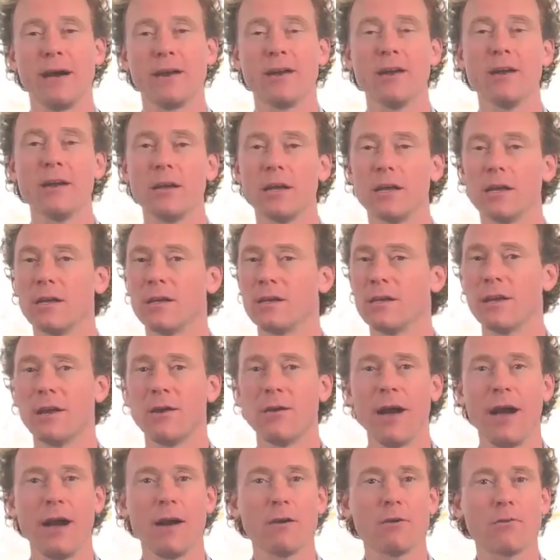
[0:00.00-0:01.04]
about earlier. You
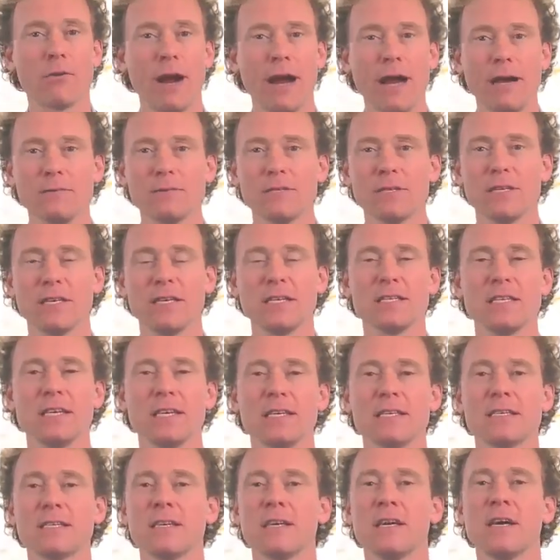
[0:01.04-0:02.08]
know, how grounded is
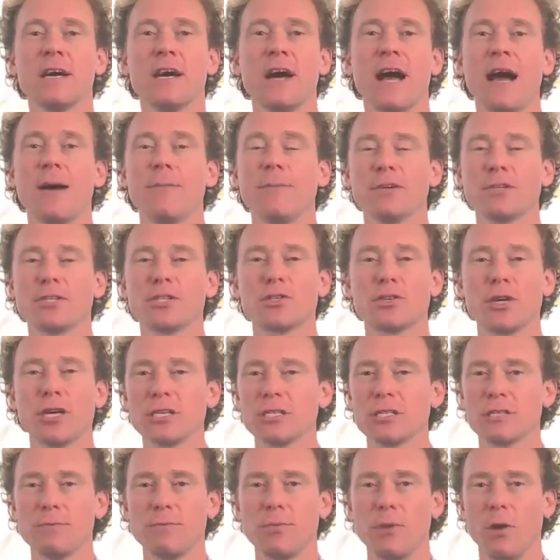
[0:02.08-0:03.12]
it? How much
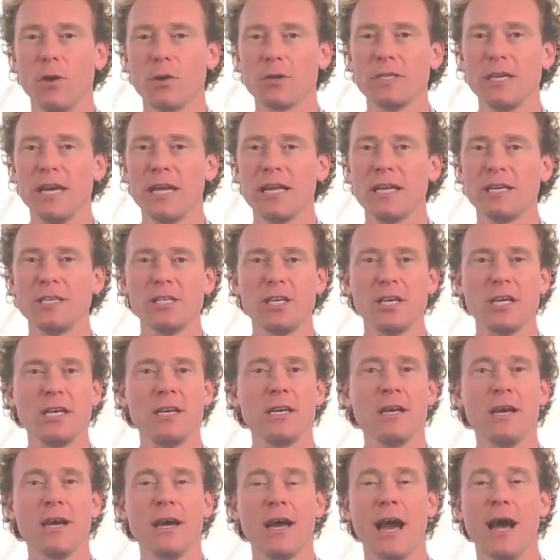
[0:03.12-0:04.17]
stressed and blocked
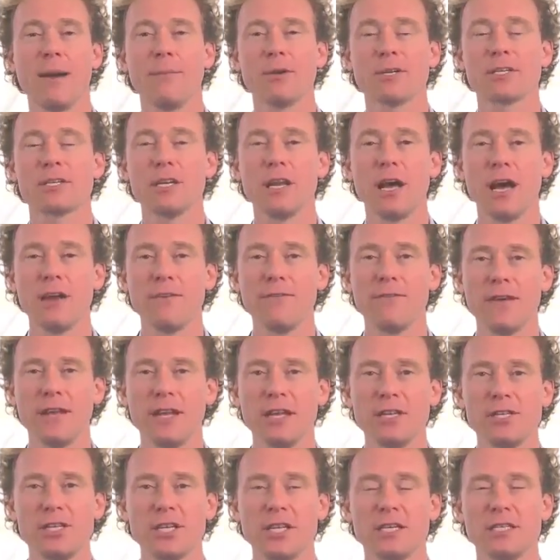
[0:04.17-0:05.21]
energy? How much life
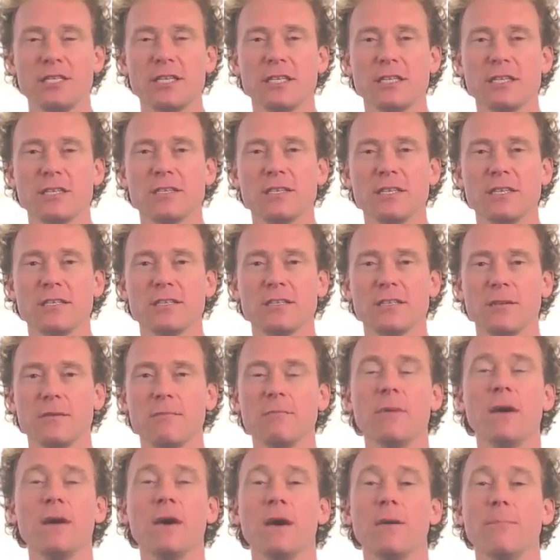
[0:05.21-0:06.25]
energy is in the
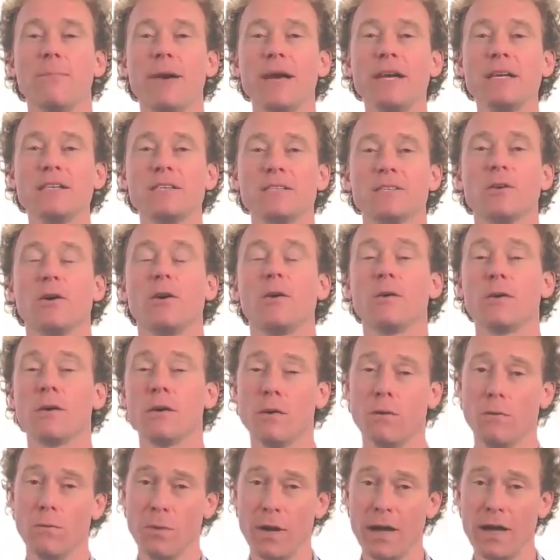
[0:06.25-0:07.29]
system? Based on
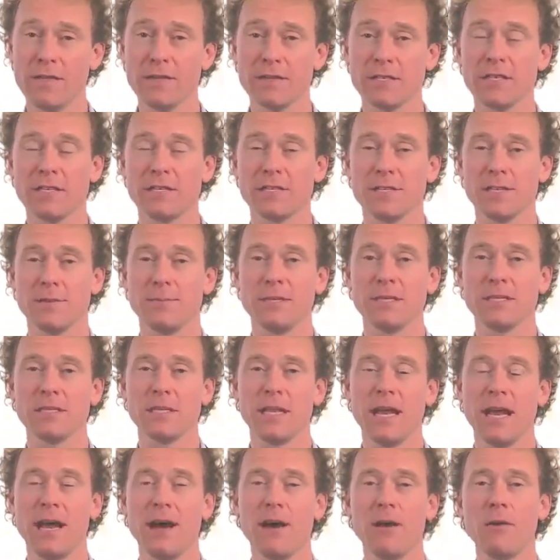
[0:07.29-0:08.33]
where the system is
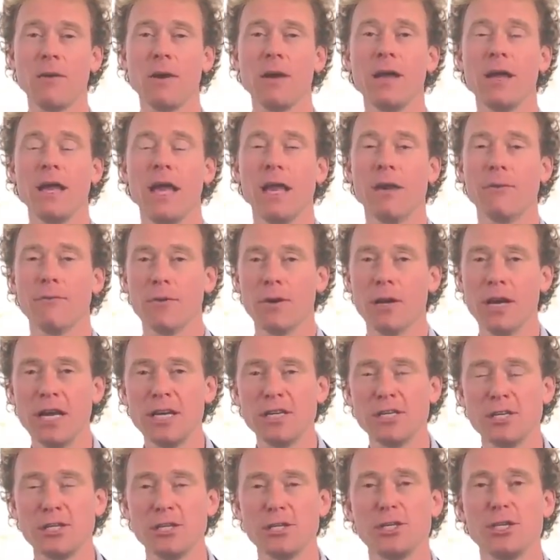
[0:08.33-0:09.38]
now in
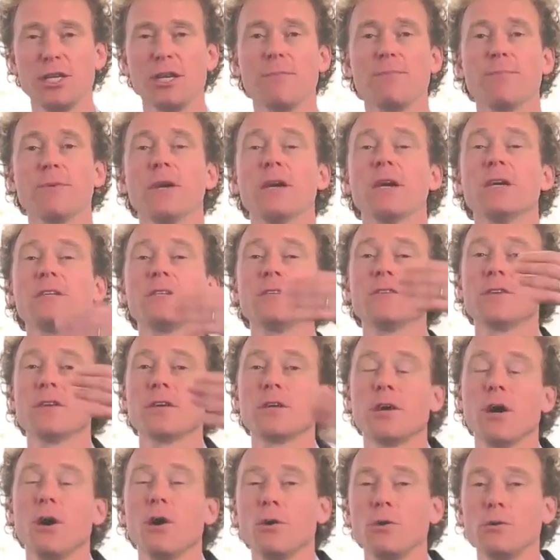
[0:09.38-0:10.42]
relationship to the
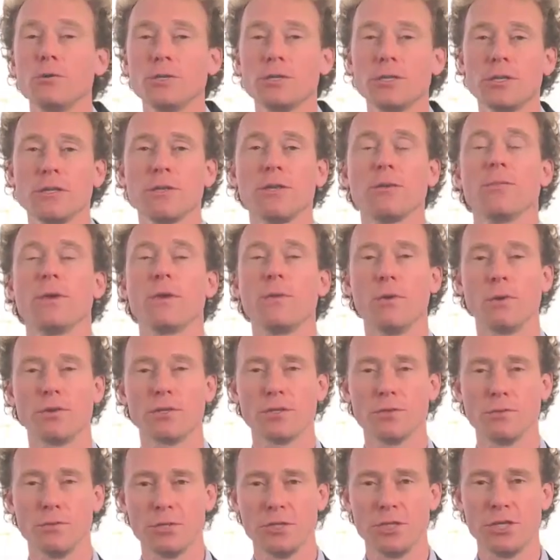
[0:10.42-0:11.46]
goals that we
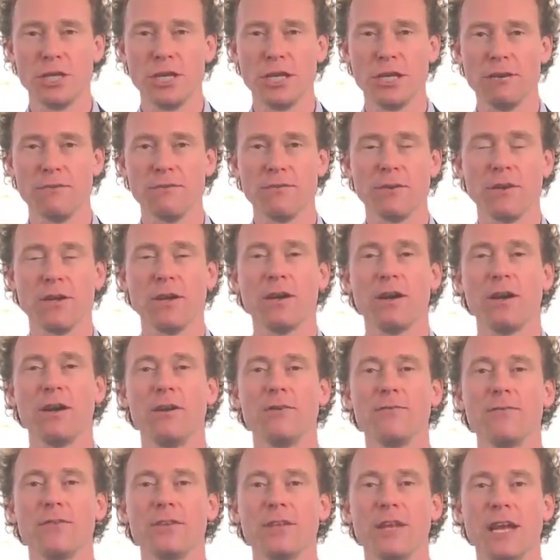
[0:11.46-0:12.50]
want to achieve
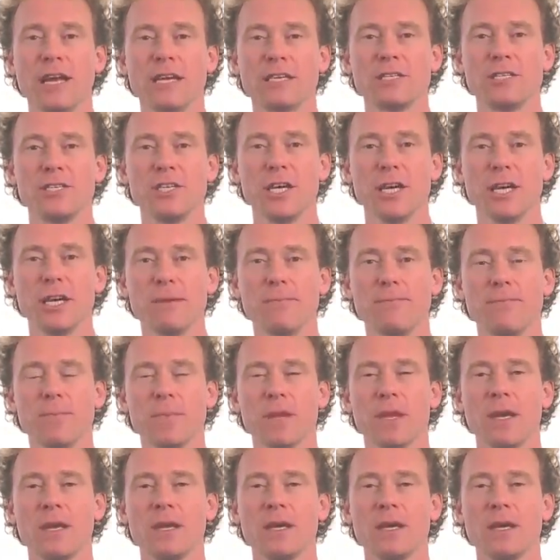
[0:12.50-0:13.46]
over the next year.